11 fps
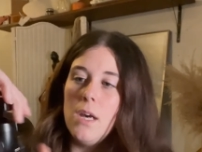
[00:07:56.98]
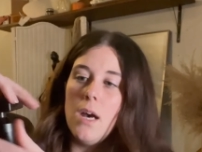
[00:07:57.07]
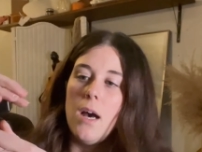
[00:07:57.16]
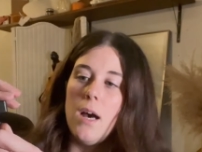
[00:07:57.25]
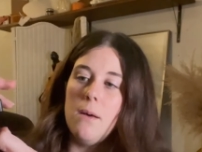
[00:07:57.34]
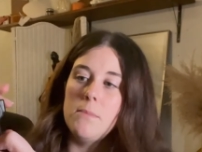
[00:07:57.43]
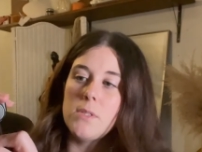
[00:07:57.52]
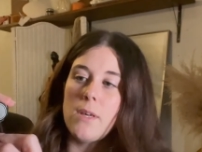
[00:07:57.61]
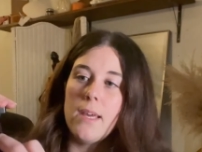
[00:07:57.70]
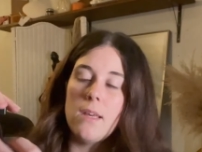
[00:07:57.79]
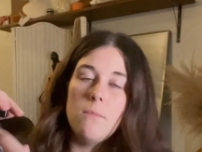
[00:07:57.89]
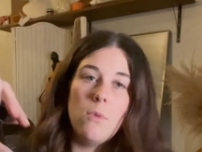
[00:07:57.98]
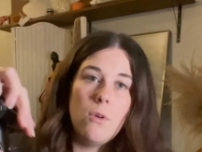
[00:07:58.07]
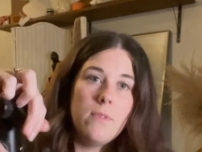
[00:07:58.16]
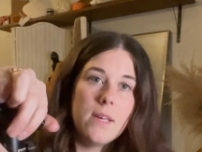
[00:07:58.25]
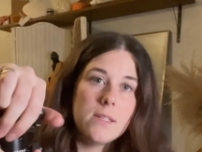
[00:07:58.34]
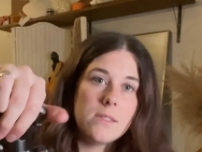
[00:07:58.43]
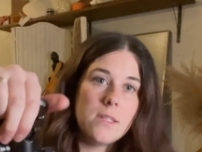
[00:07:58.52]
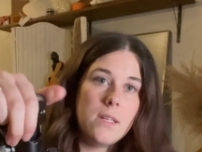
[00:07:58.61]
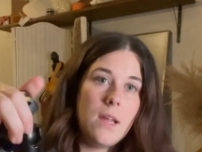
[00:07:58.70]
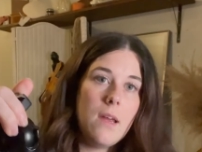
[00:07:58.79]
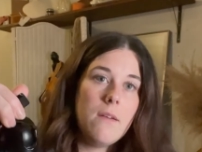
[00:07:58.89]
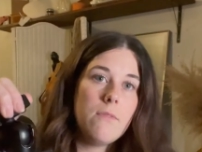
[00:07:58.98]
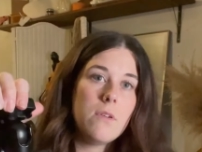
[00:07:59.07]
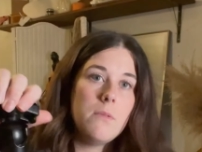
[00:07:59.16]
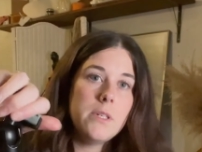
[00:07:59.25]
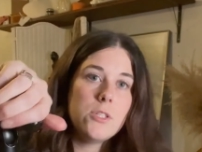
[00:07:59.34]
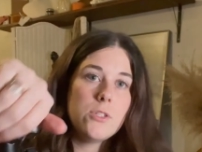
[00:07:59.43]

so I can move this in every which